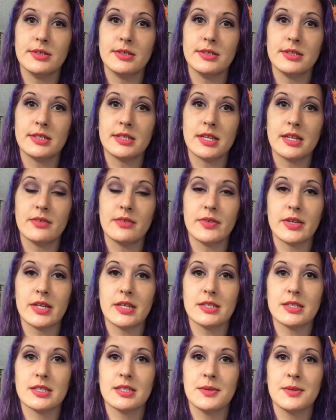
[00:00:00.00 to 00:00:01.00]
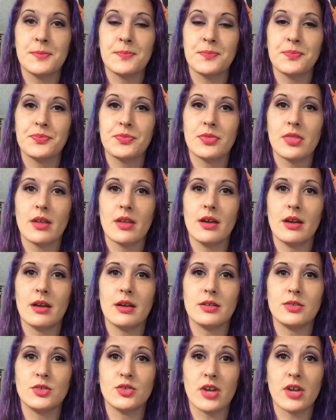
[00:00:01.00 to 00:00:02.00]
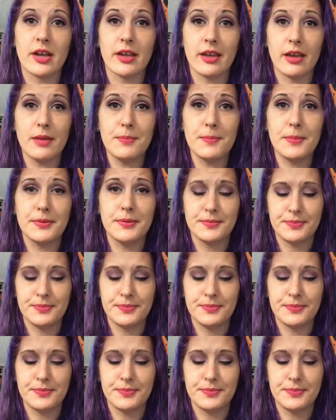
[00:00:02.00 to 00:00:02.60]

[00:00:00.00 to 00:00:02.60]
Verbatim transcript: instead of it uh, drying up.